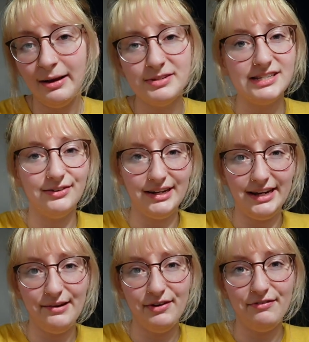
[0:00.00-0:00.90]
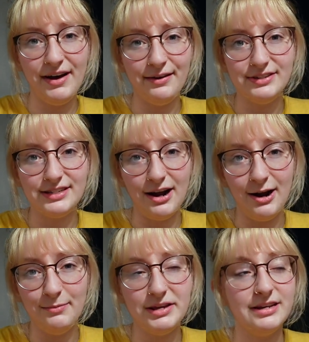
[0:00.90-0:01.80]
I'm still gonna give it a five
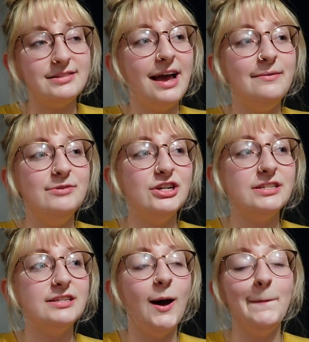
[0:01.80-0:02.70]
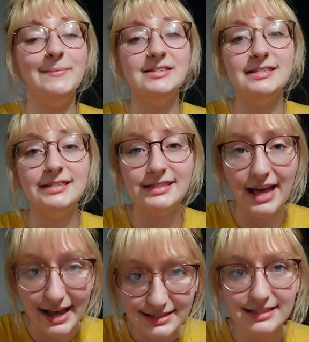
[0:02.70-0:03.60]
star because I'm just
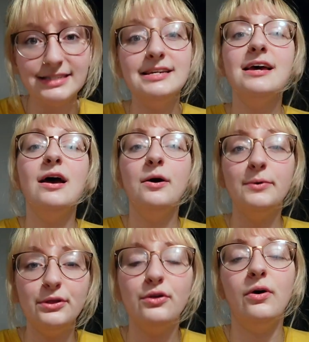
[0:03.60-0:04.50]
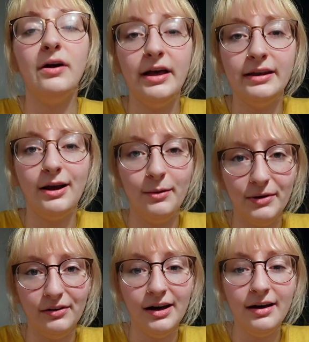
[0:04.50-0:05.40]
obsessed with Laura and
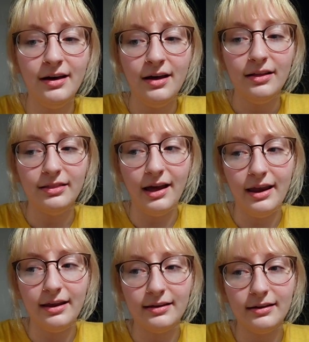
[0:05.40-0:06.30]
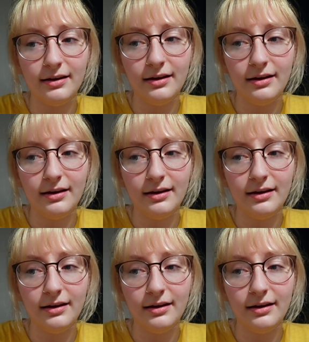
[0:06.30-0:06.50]
Carmilla. Like,